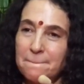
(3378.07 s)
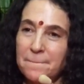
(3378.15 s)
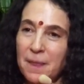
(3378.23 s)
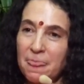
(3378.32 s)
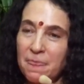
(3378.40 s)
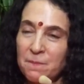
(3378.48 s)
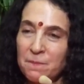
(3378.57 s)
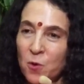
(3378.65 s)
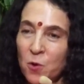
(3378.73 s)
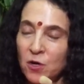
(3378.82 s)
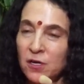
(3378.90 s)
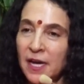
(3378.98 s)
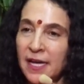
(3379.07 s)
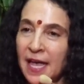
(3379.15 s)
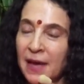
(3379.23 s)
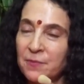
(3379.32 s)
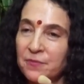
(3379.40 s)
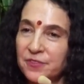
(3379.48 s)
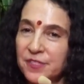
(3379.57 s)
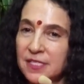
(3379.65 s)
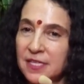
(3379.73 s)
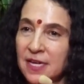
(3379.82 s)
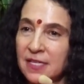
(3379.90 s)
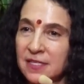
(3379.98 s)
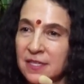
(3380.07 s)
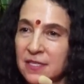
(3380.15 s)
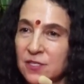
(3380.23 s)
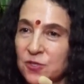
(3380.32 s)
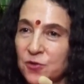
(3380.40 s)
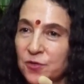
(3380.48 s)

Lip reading: But the more I emphasize this